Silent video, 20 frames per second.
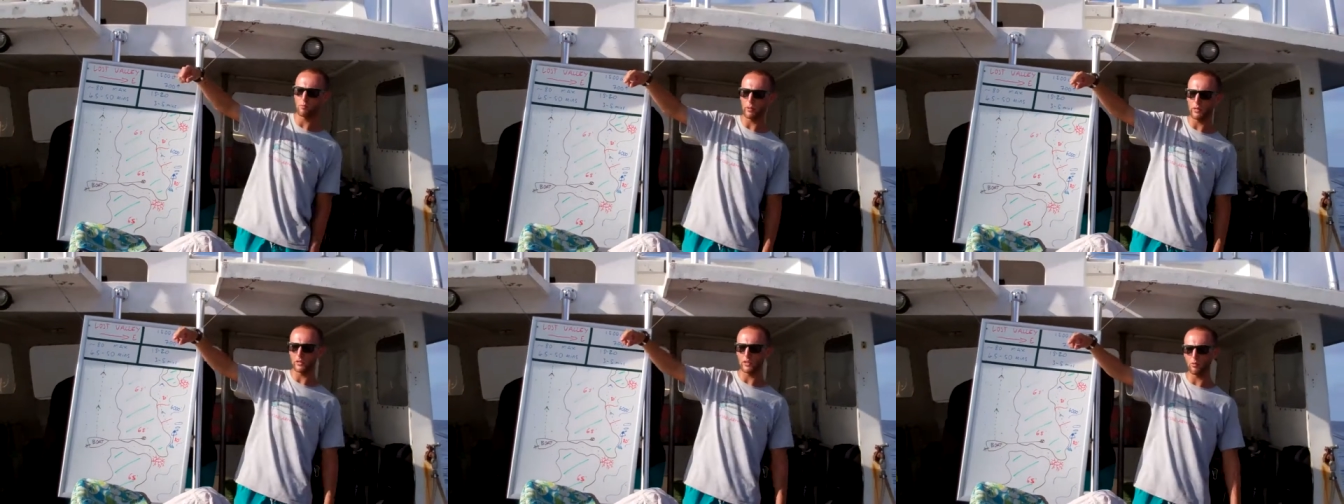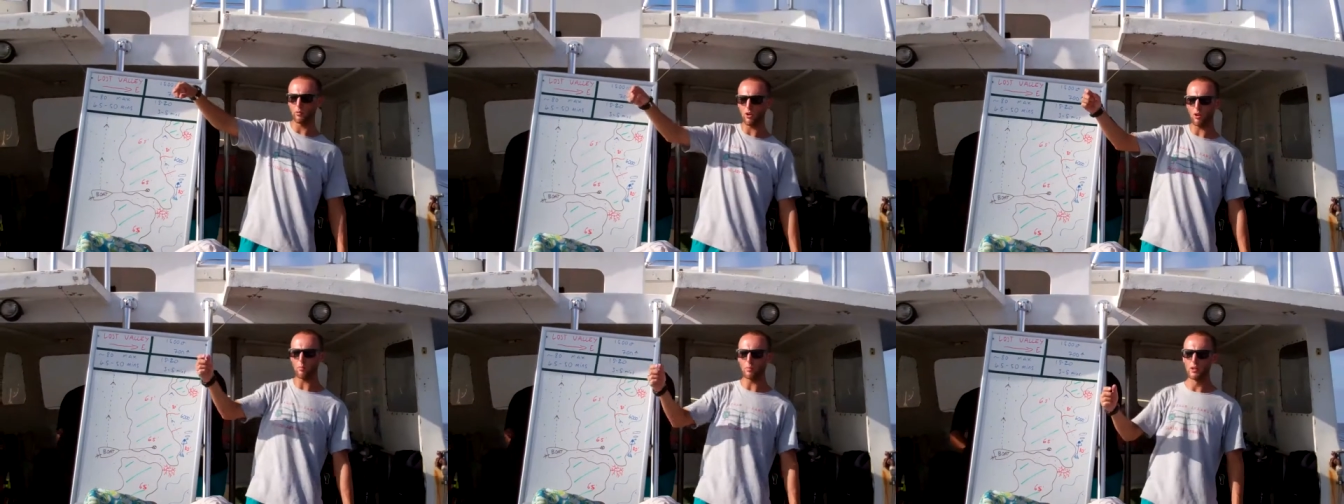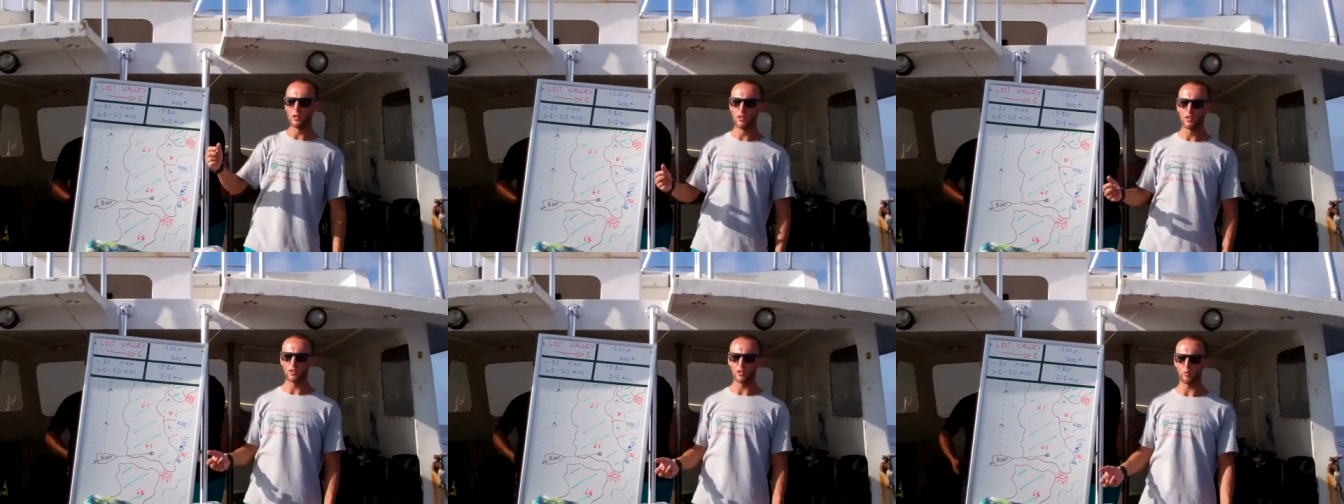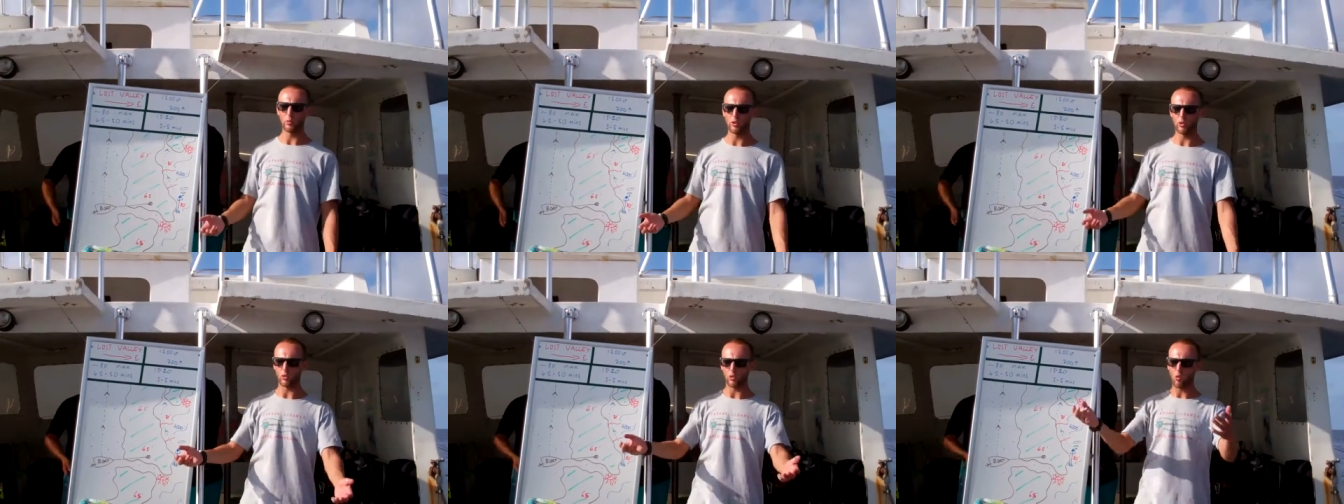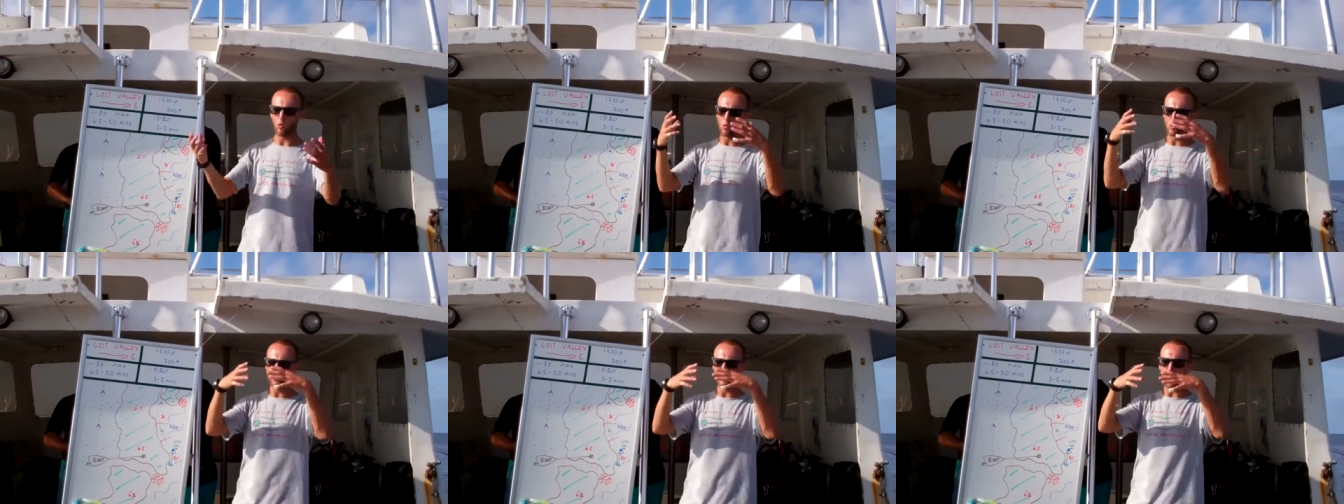and pick you up, that we've got
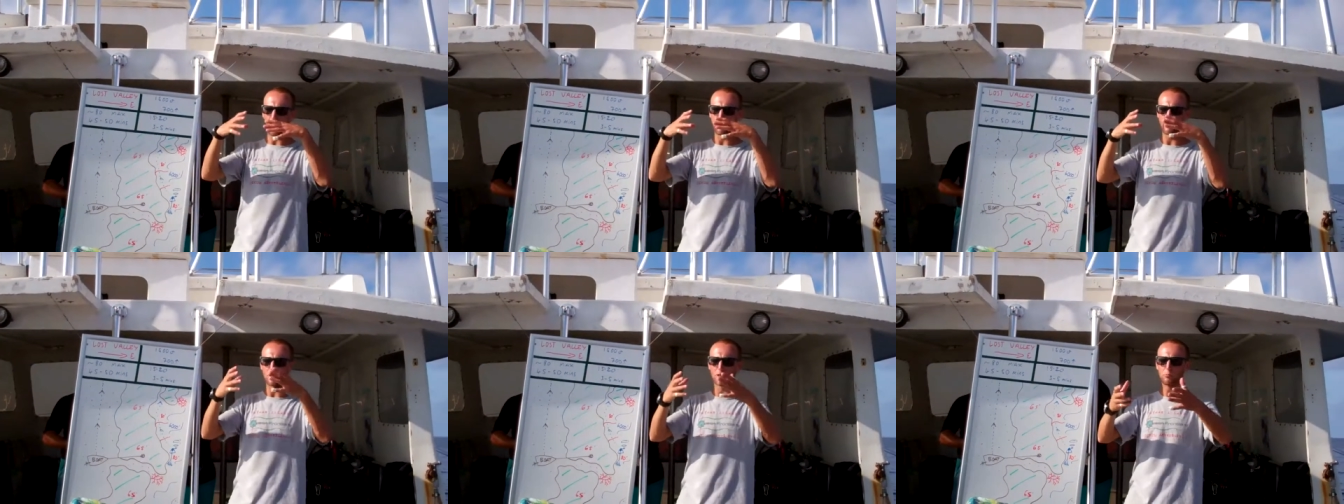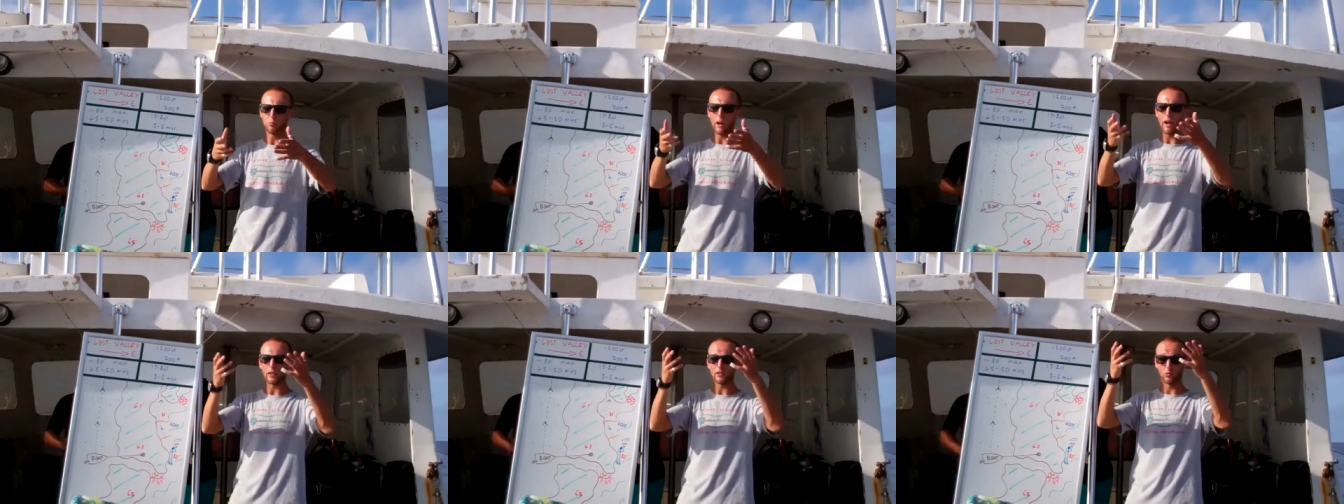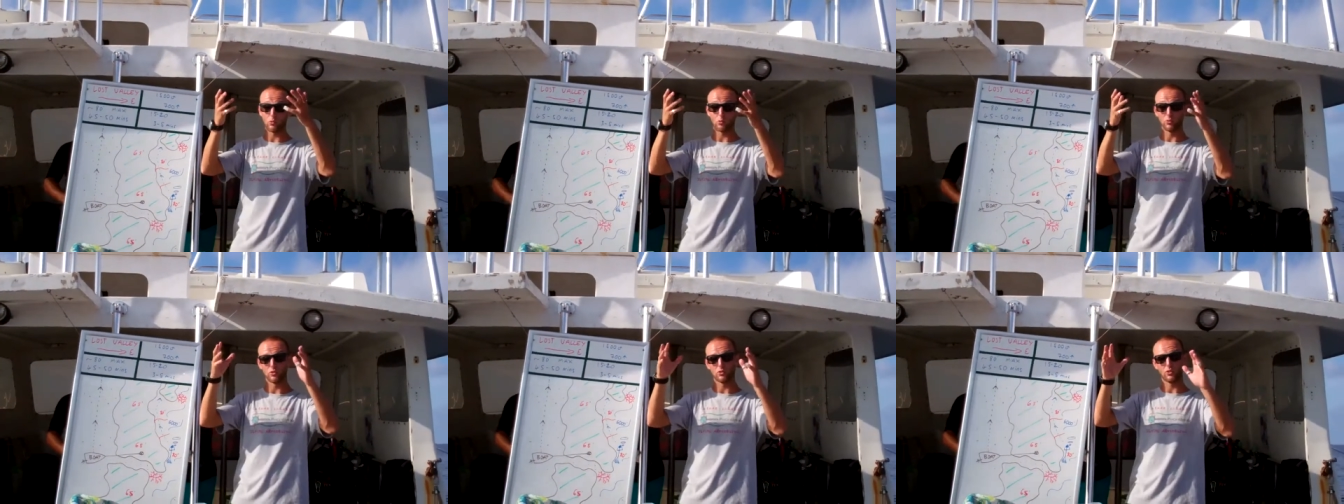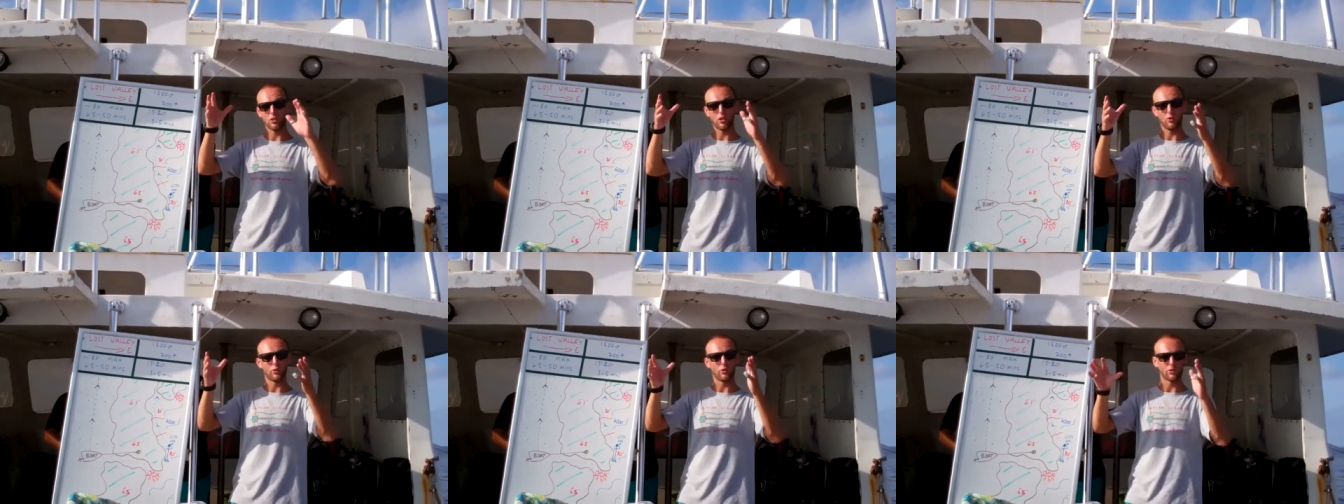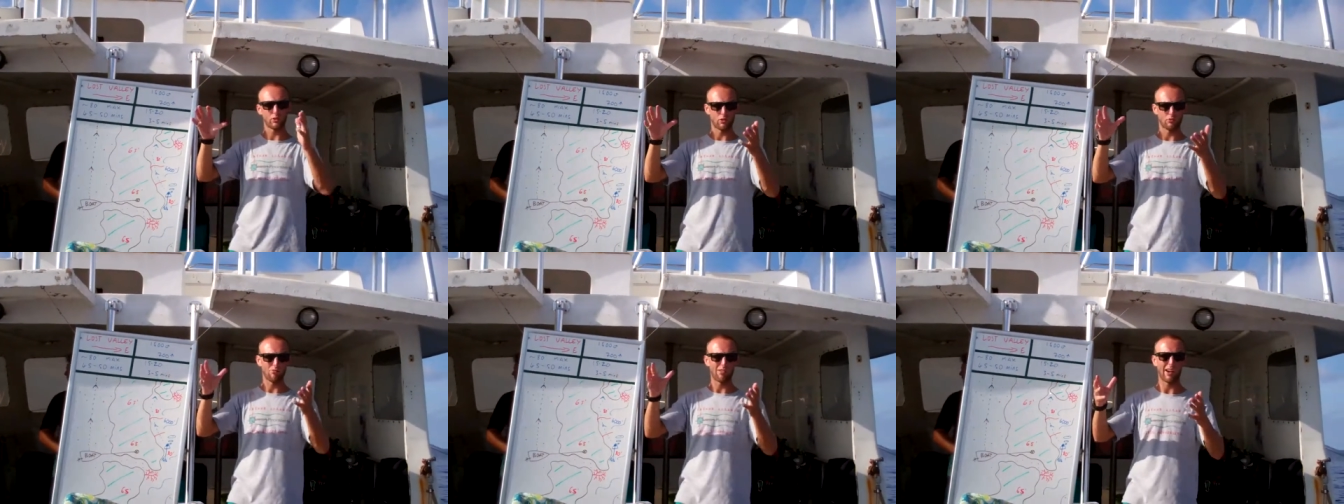all the divers back towards the
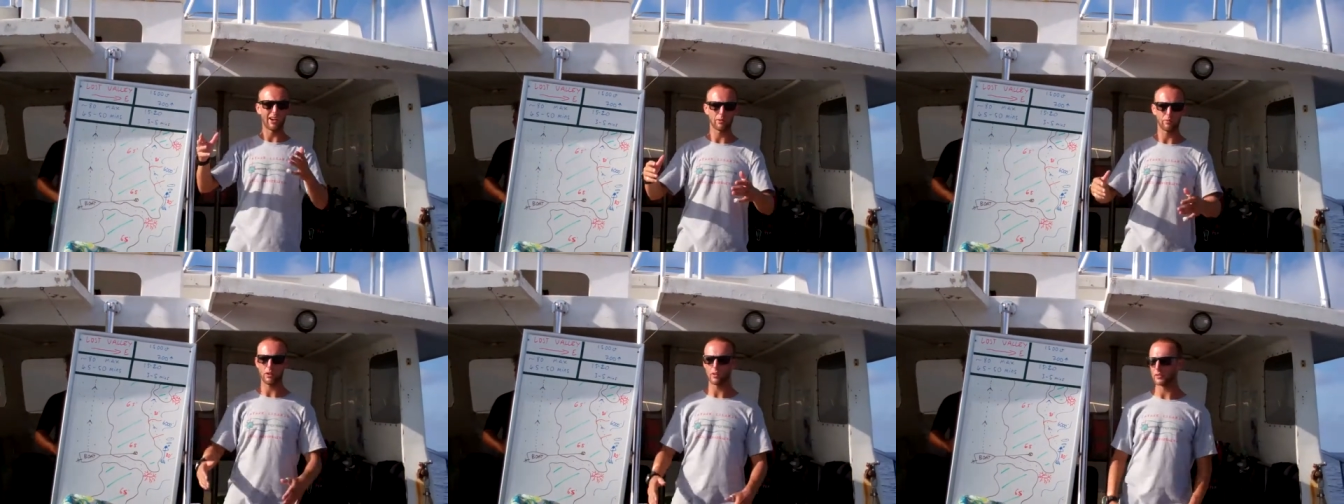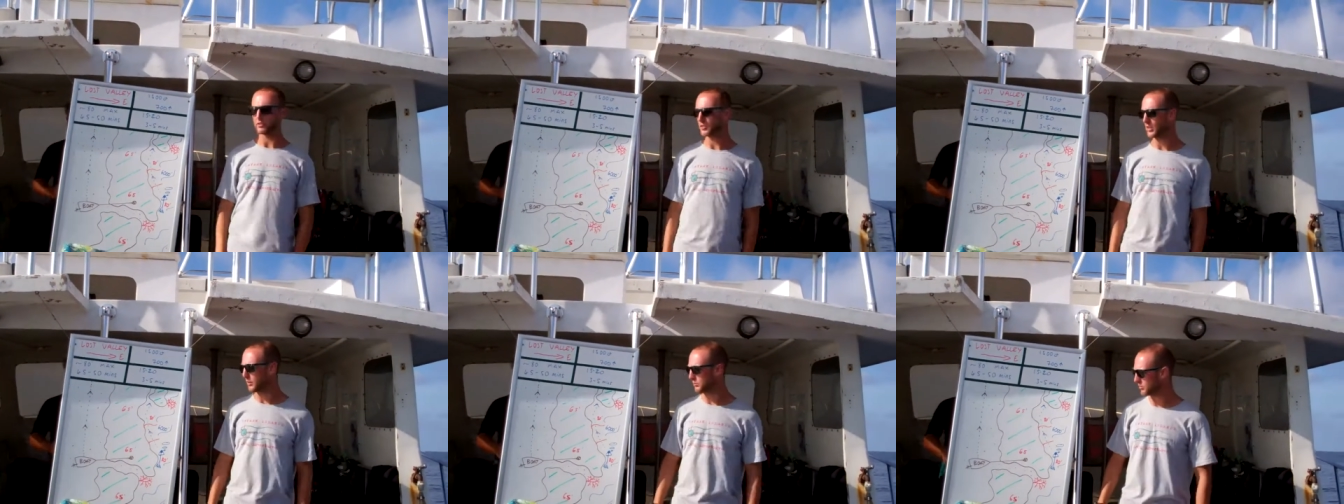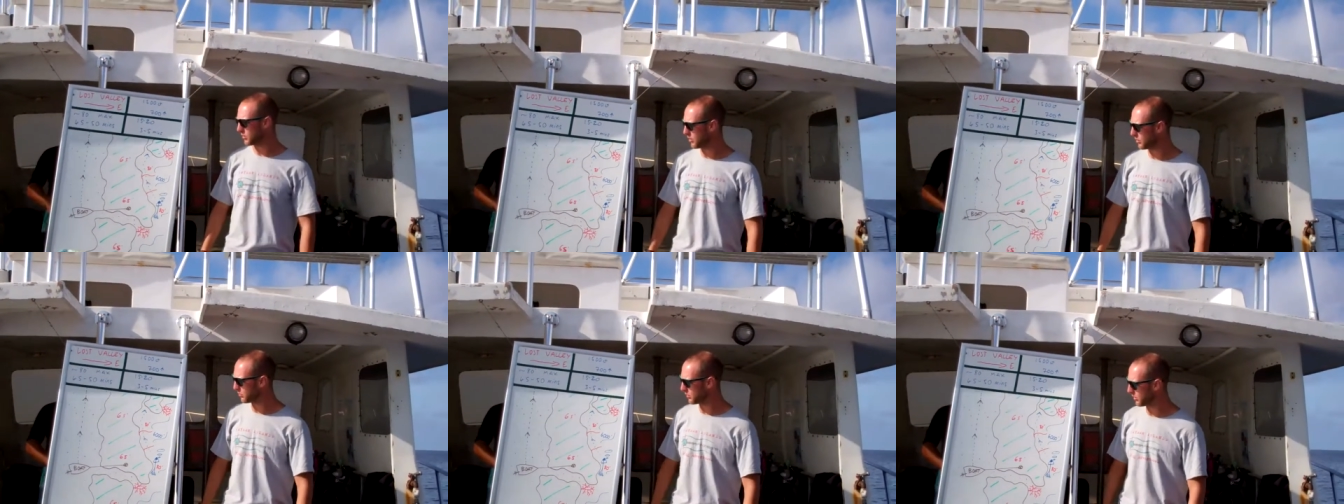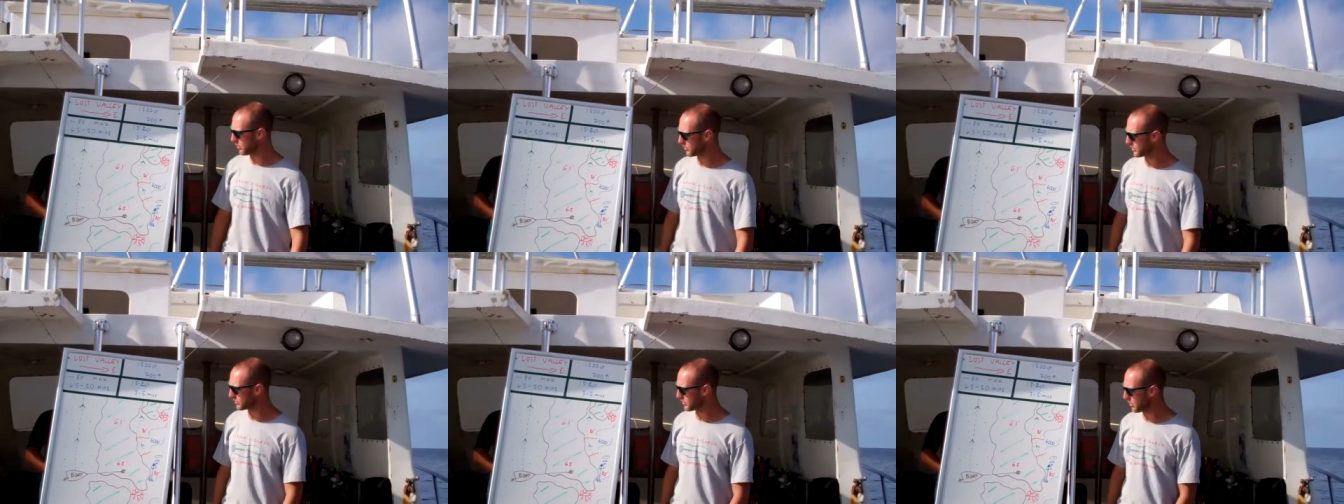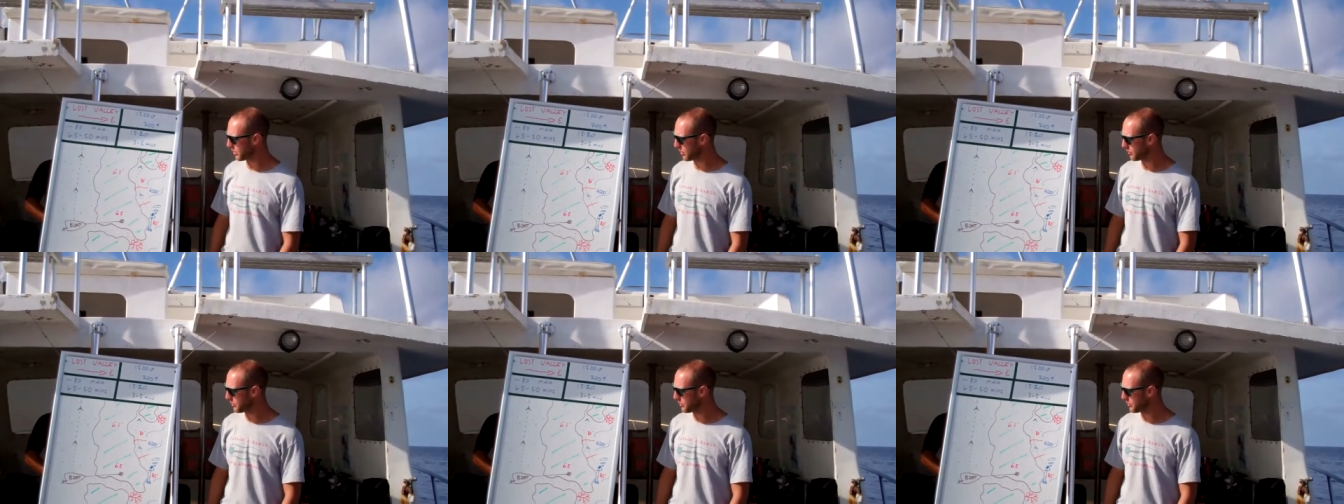surface at around about the same time, guys.